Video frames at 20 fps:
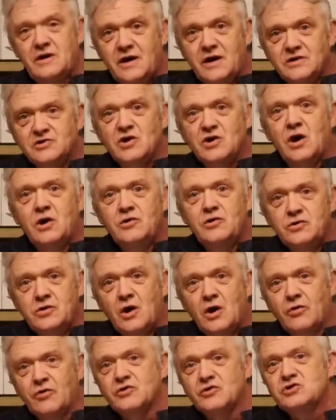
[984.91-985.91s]
is
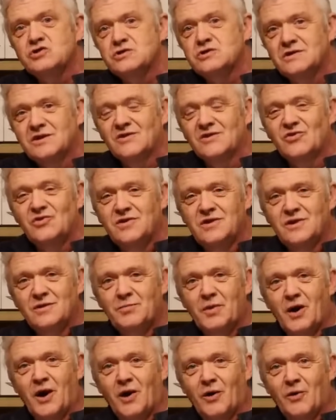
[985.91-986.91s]
another string to
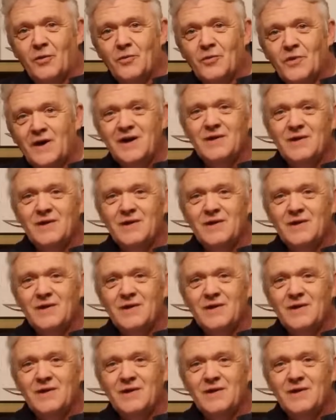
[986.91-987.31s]
your bow.